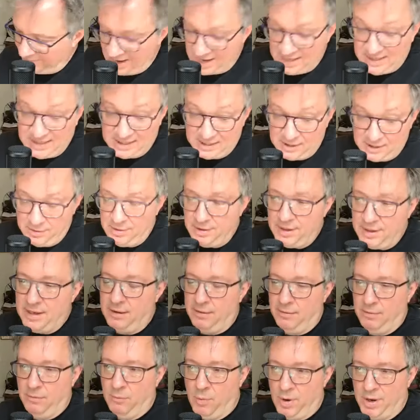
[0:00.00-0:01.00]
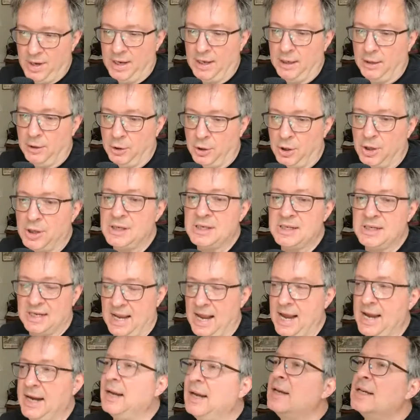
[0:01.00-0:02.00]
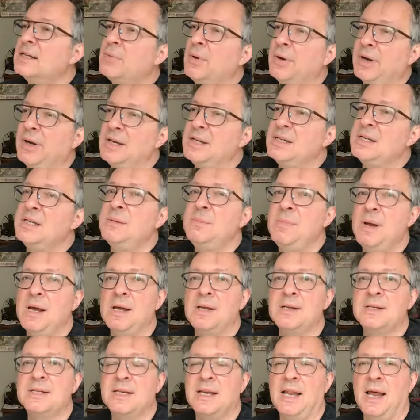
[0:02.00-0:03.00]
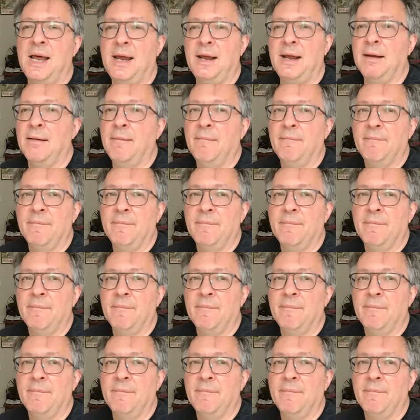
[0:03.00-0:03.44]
that's certainly what it looks like. It's what it smells like.